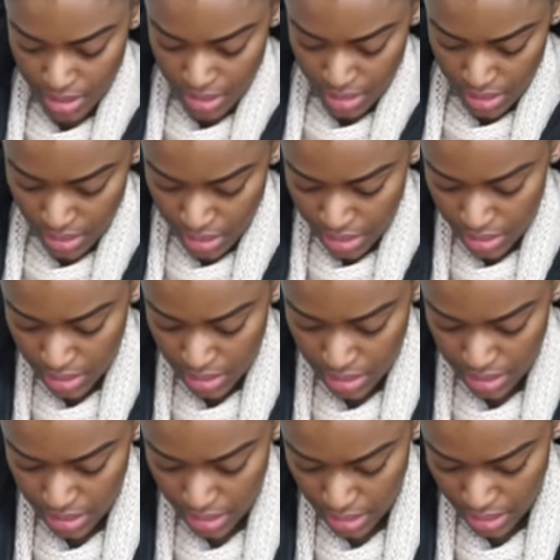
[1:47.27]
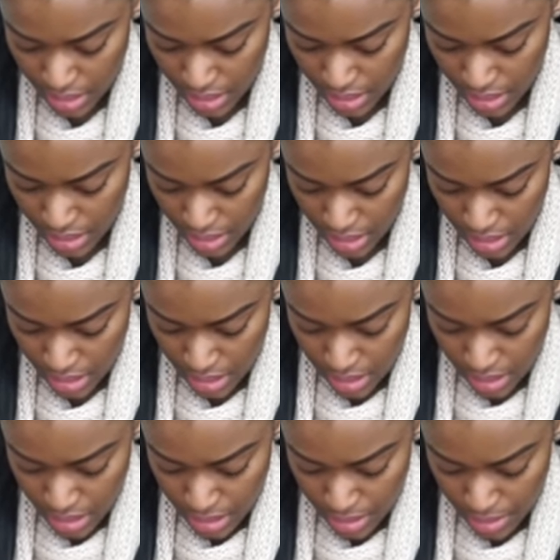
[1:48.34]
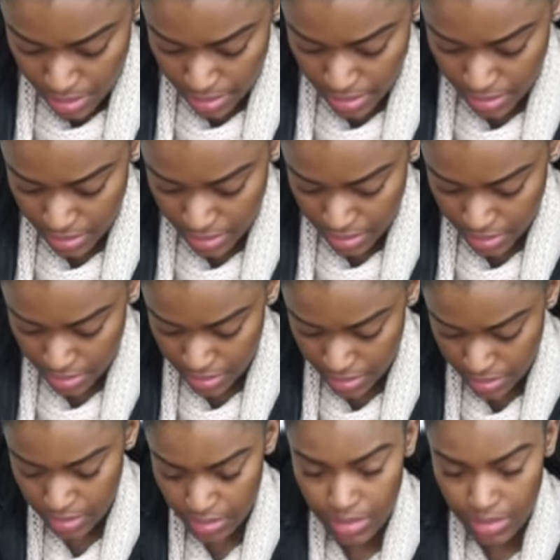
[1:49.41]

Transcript: No one is speaking in this clip.